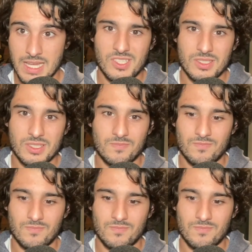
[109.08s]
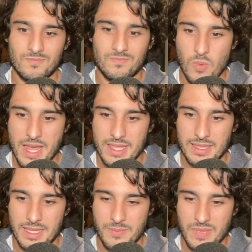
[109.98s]
just the way
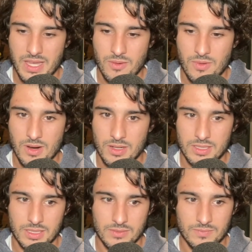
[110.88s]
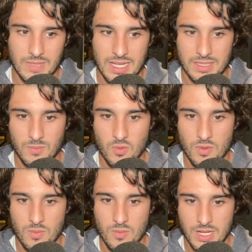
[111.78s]
that the N B A works, and as more
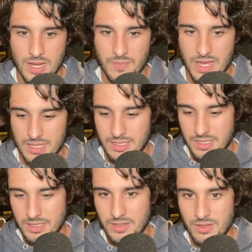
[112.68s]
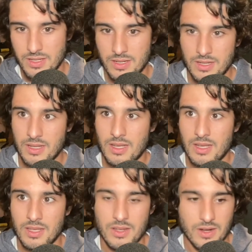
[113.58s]
and more time passes, you could
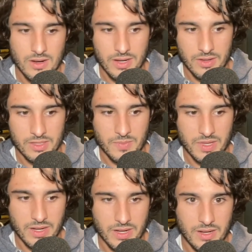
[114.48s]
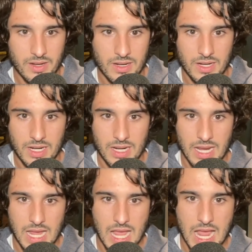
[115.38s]
you can argue it's a bit
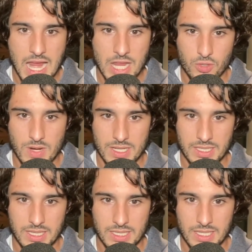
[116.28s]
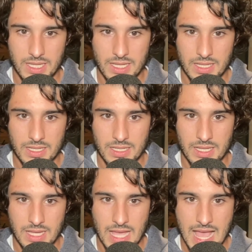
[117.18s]
interesting to see
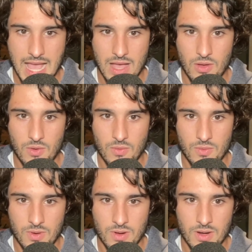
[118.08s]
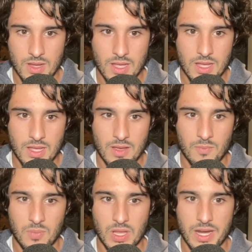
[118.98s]
how
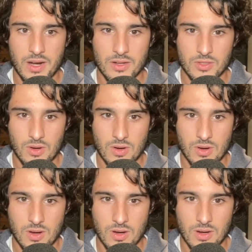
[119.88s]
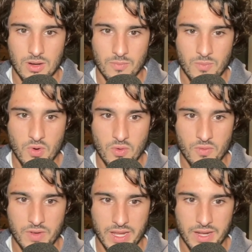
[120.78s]
players are
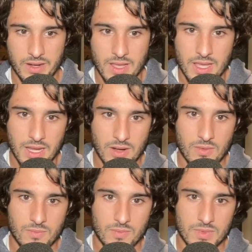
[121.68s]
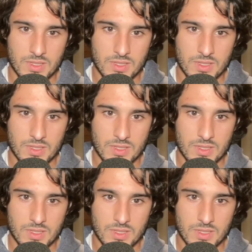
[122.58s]
moved, and you know